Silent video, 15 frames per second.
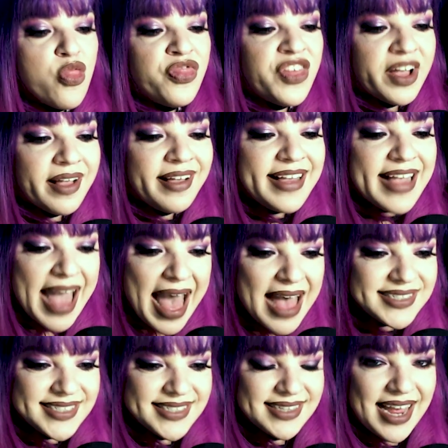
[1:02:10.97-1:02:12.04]
The
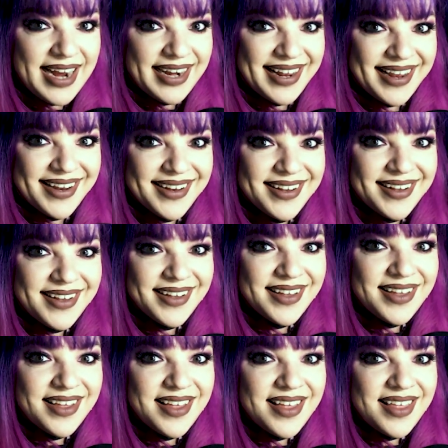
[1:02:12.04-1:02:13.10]
gaslighting
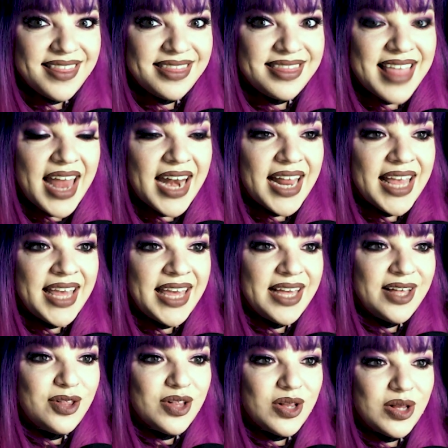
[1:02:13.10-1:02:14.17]
that
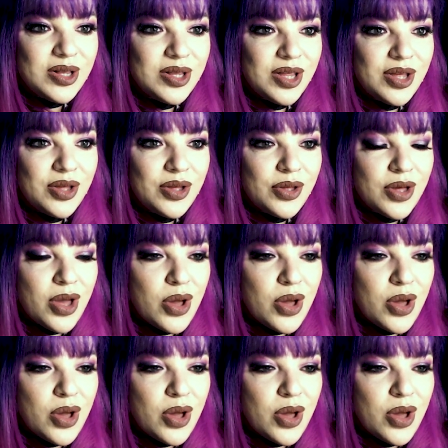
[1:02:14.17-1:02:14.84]
Hinkle,